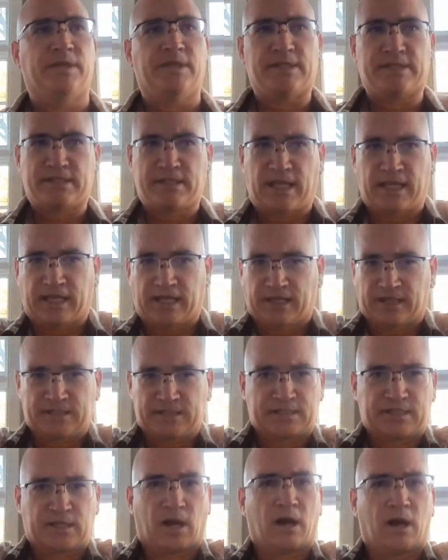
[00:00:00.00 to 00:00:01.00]
and it's like a
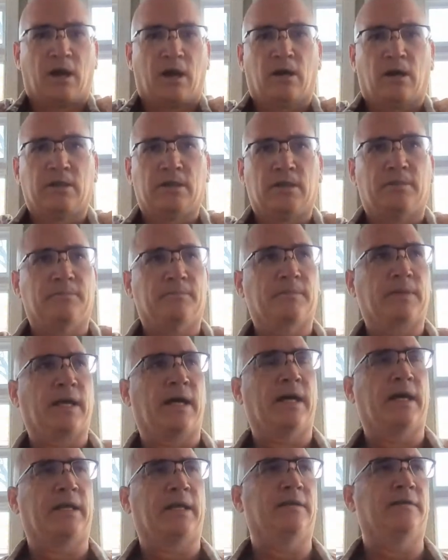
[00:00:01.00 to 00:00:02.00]
column
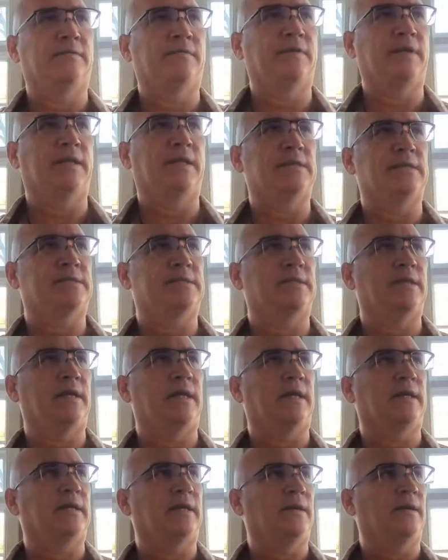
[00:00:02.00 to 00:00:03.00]
kind of, and it's
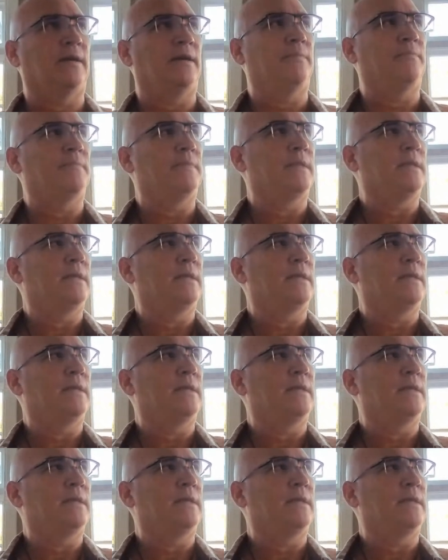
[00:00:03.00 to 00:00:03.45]
like um,